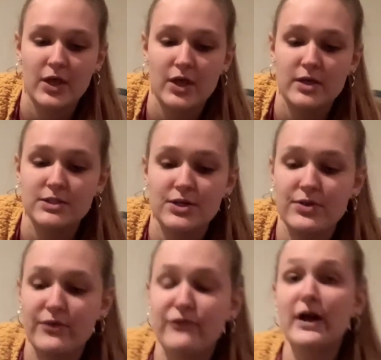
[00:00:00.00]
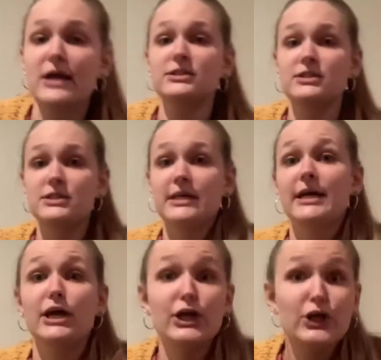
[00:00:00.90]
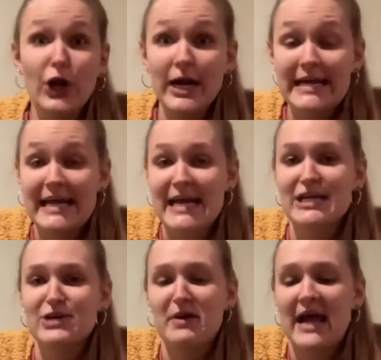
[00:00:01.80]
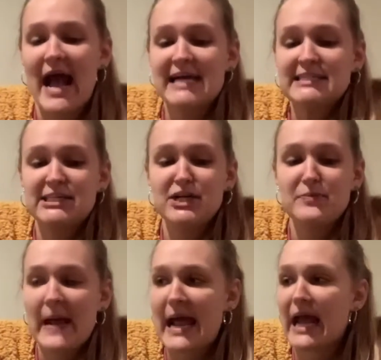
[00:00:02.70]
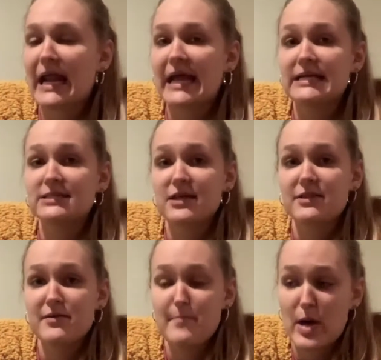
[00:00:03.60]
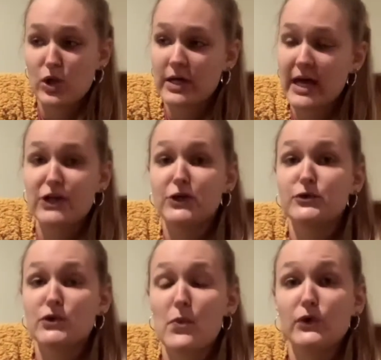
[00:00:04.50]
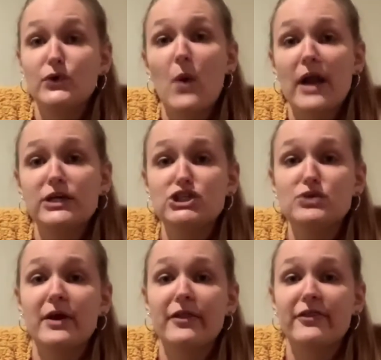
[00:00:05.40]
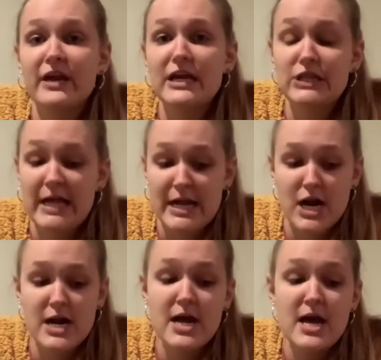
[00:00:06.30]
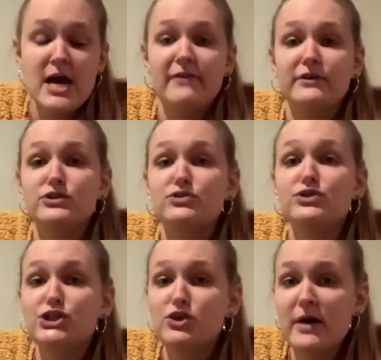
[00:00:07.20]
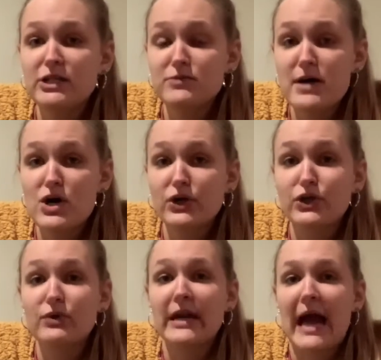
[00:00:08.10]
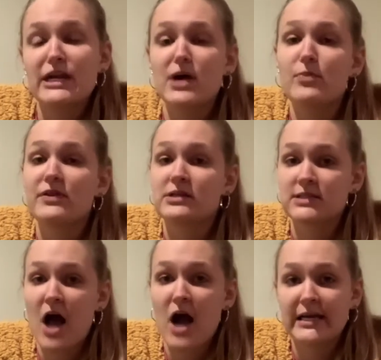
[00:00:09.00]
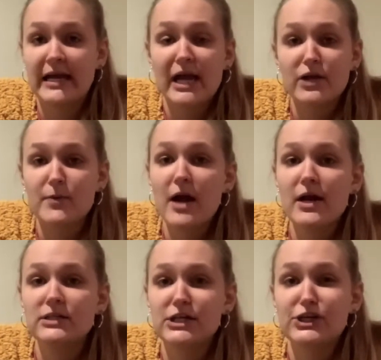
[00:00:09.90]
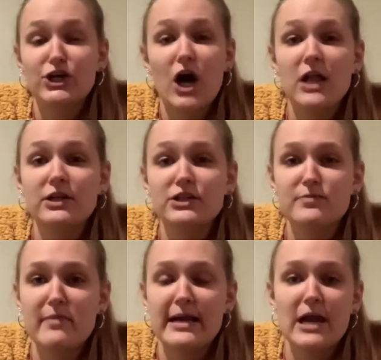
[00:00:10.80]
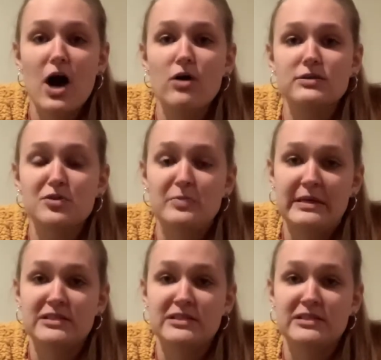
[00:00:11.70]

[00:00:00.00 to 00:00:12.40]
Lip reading: So the first ingredient you want to add to your pan is the milk, and you want to do a thin layer. If you do too much milk, you can end up with a soggy end product, and your colors might not also be as